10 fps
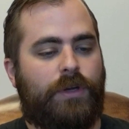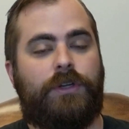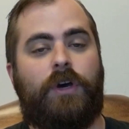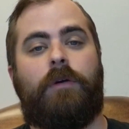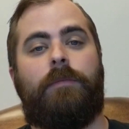we're going
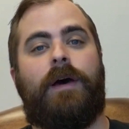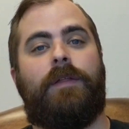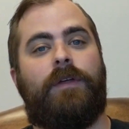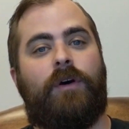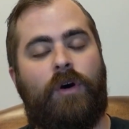to talk
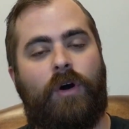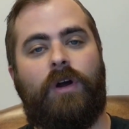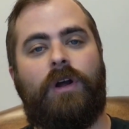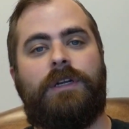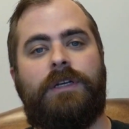about the
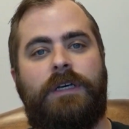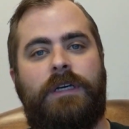heart